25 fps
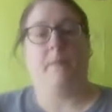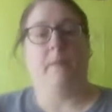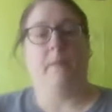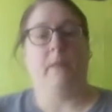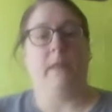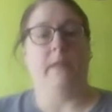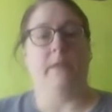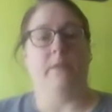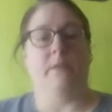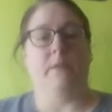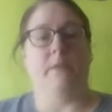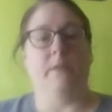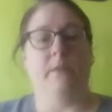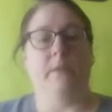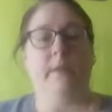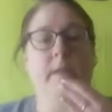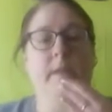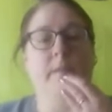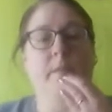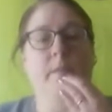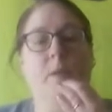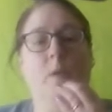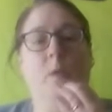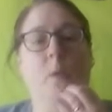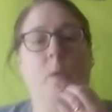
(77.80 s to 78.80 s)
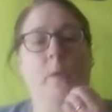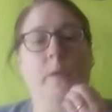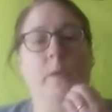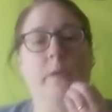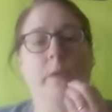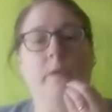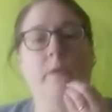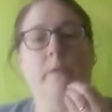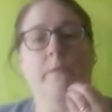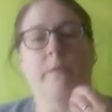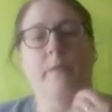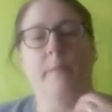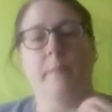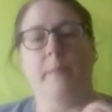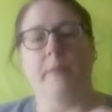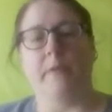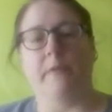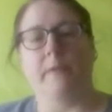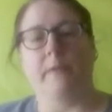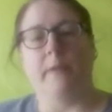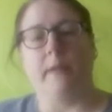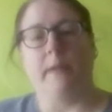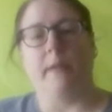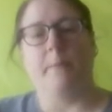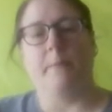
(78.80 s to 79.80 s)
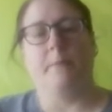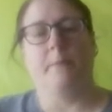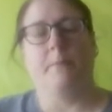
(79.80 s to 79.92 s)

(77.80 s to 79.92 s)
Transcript: Literally in the corner of the building.